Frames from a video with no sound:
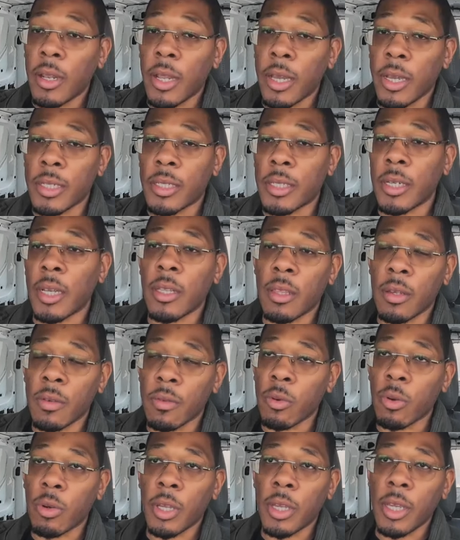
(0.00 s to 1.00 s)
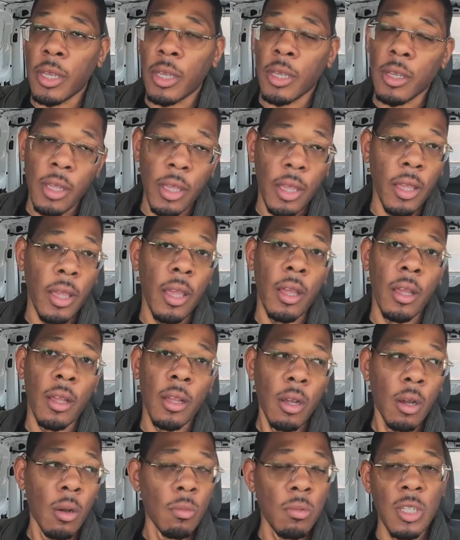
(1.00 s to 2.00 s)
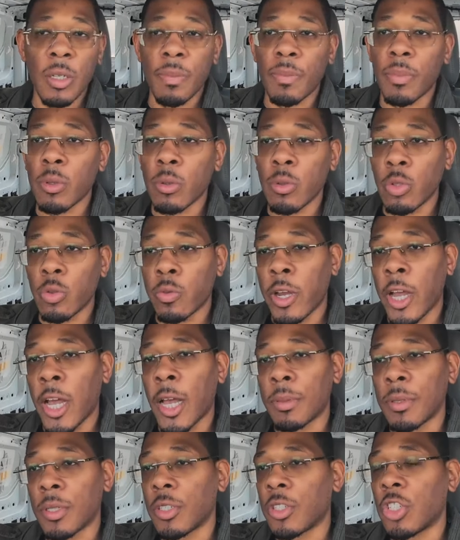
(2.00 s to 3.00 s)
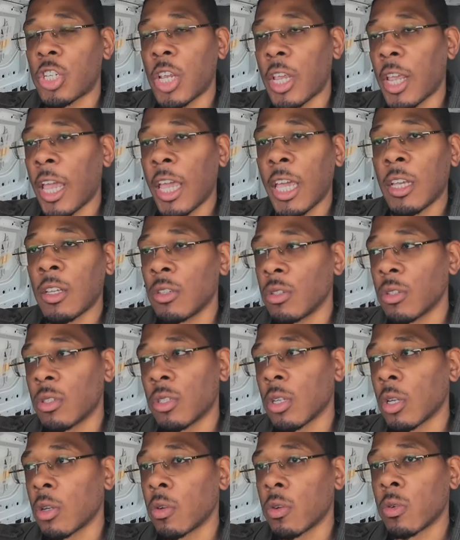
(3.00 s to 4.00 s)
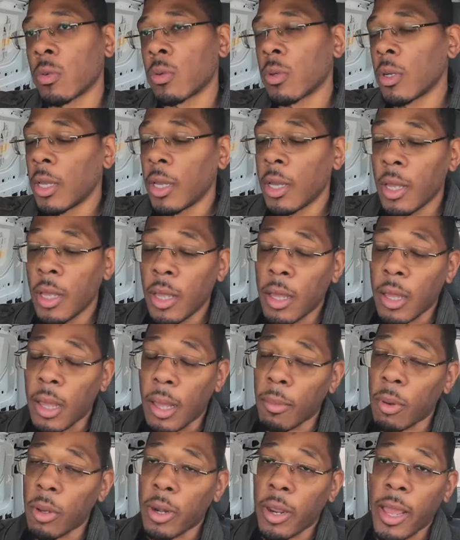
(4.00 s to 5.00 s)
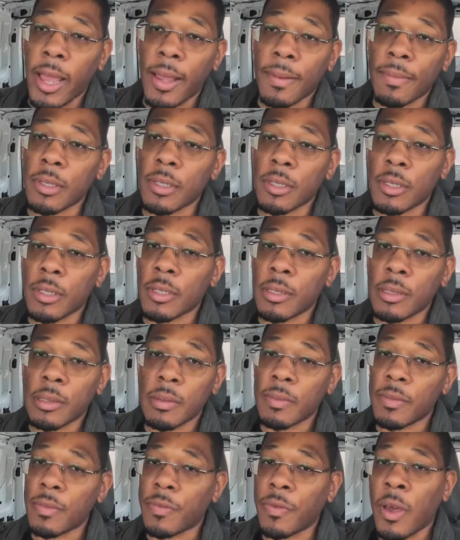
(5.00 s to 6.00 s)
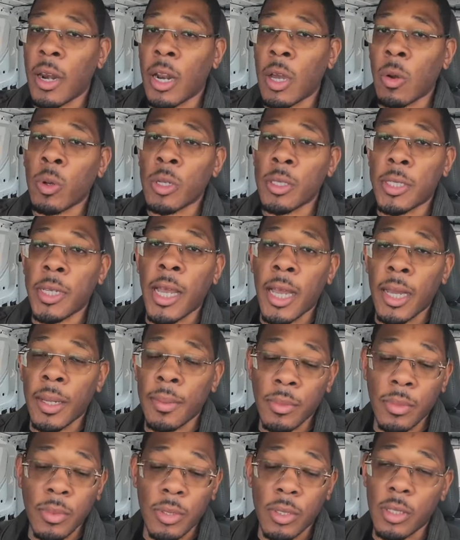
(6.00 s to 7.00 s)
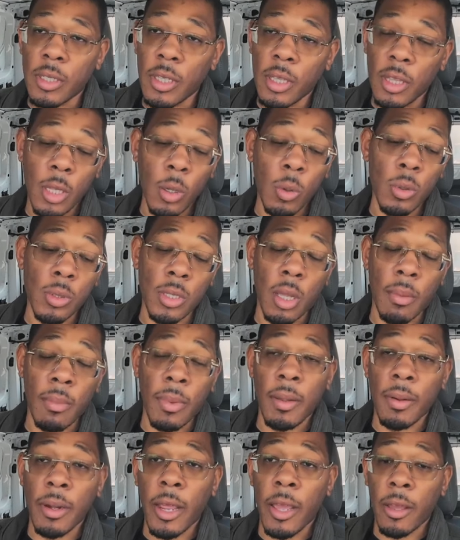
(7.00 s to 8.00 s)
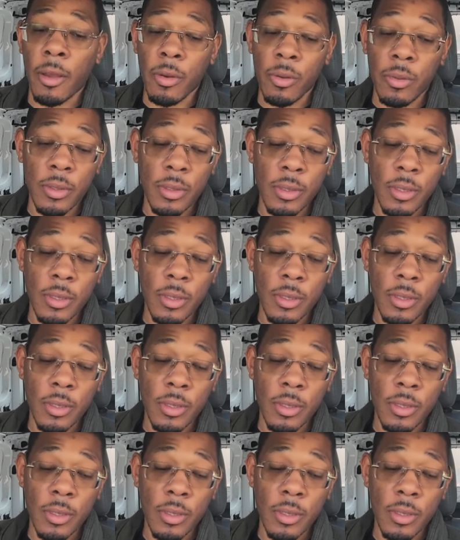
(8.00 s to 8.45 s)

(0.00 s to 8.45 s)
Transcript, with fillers: Like I said, the Roadie uh, Home Depot drops change, so I'm gonna have to find out what times those come out now.